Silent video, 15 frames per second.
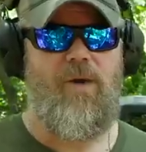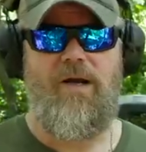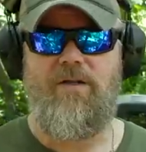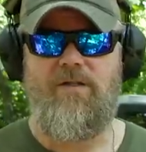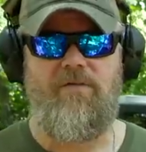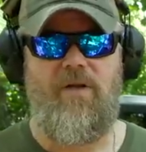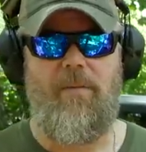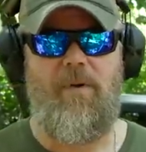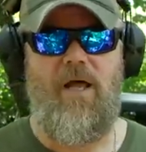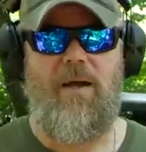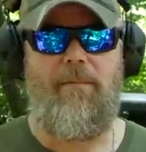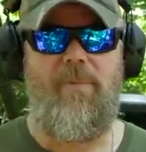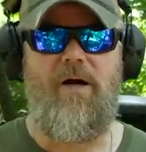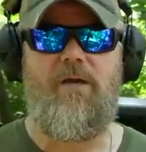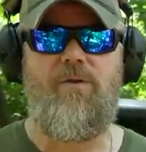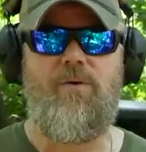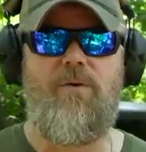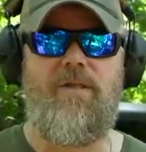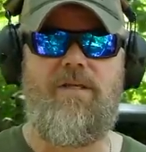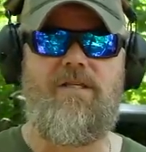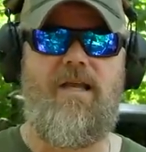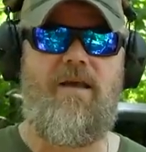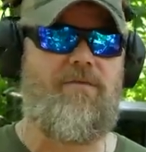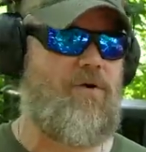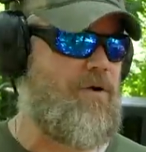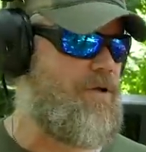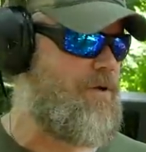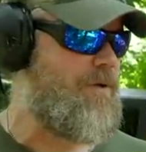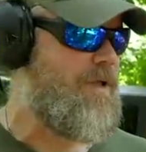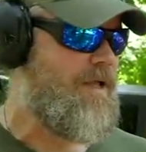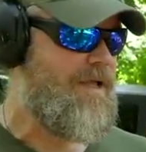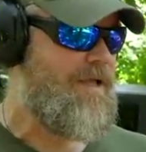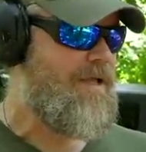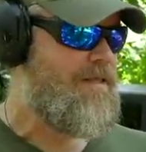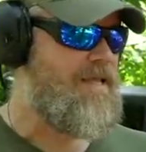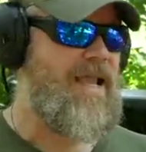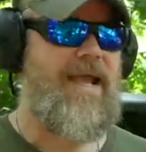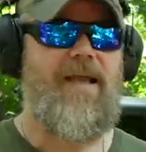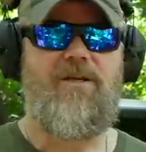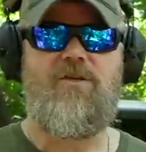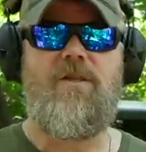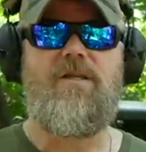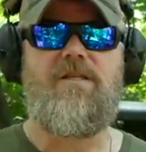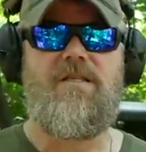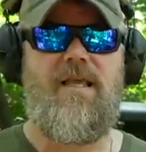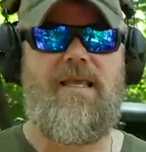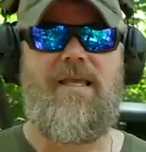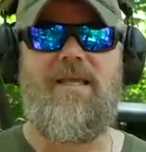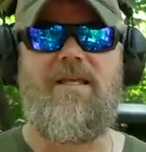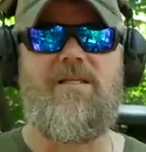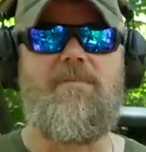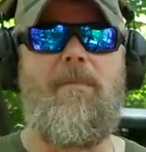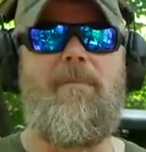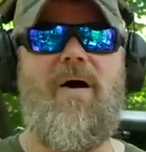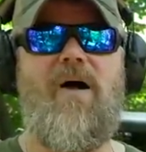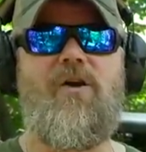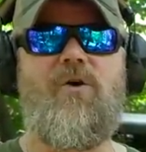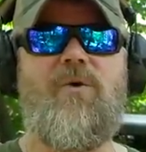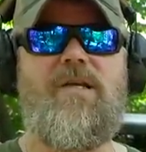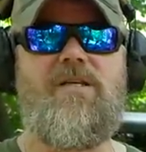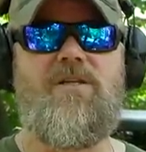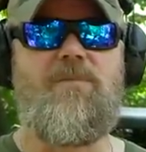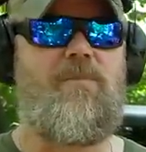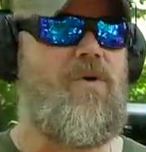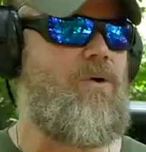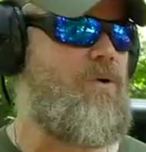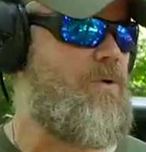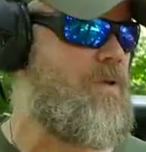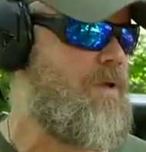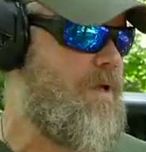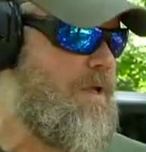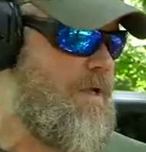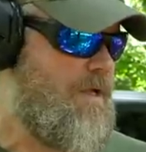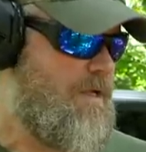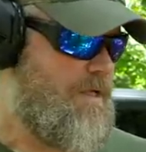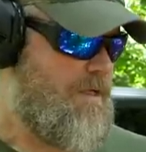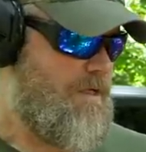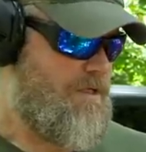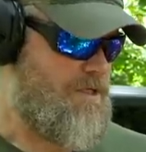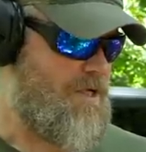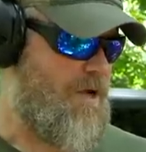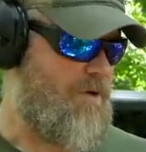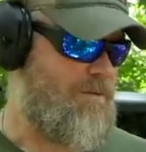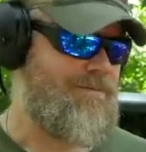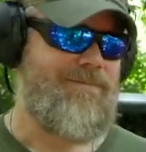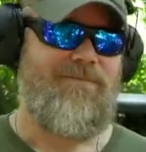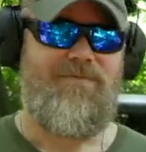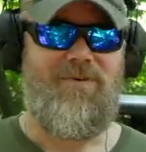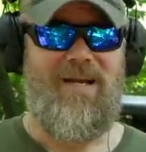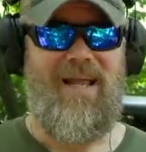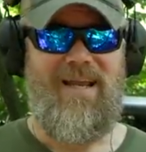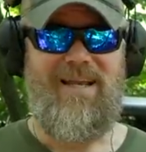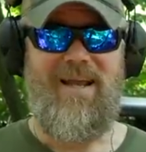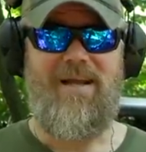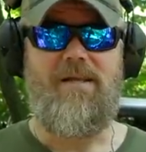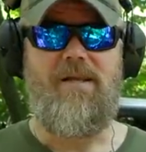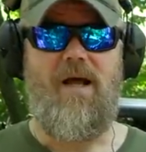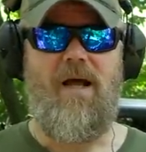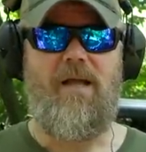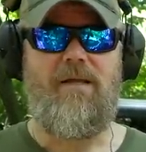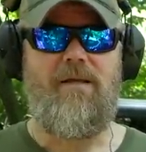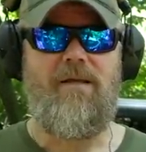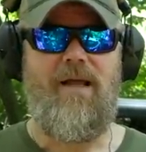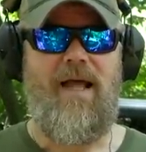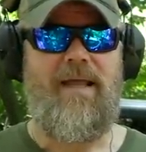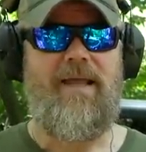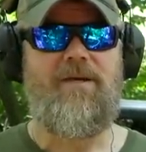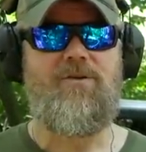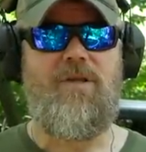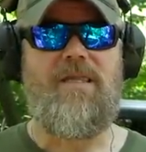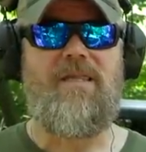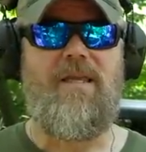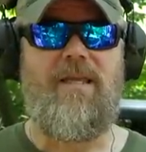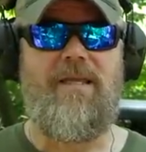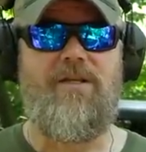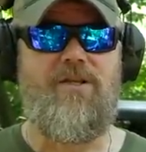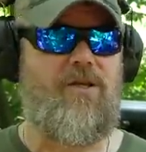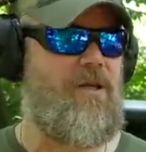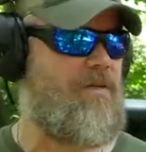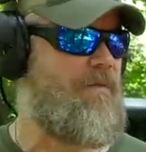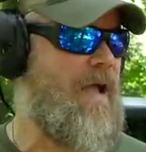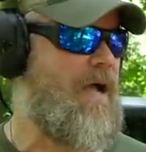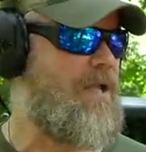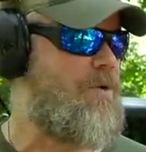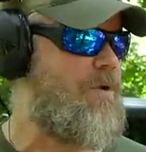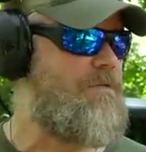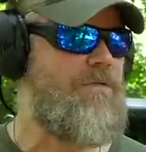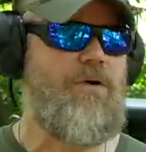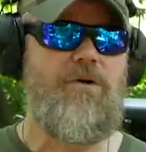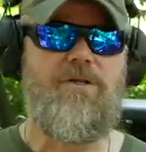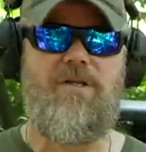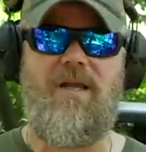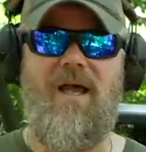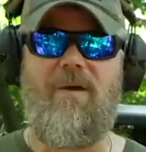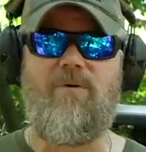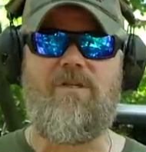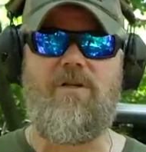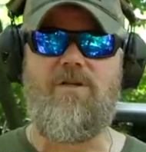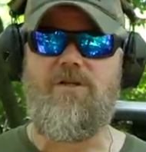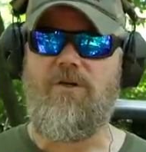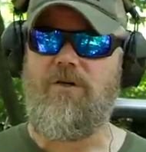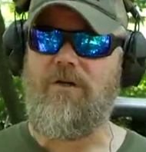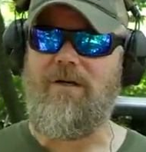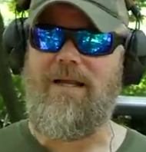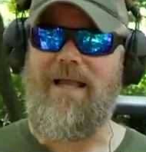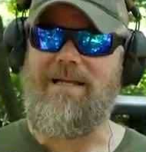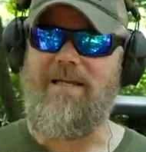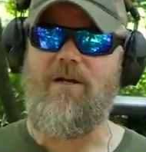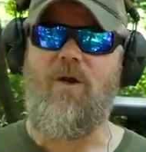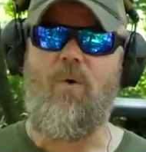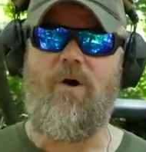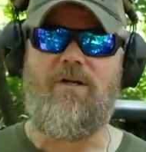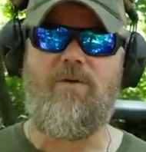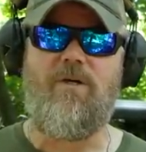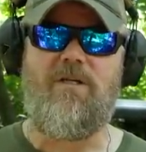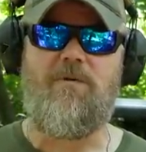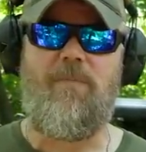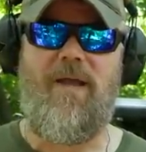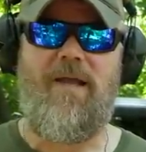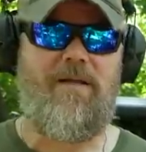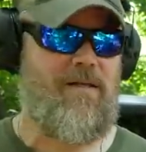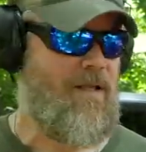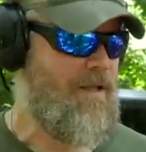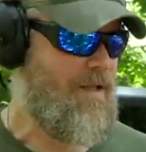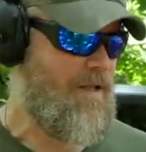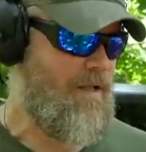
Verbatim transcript: rounds of double-aught buck through it this afternoon, the action on this thing is buttery smooth. So for nine ninety-nine, I actually think it's a good value. At first, I was uncertain. I didn't know what to expect.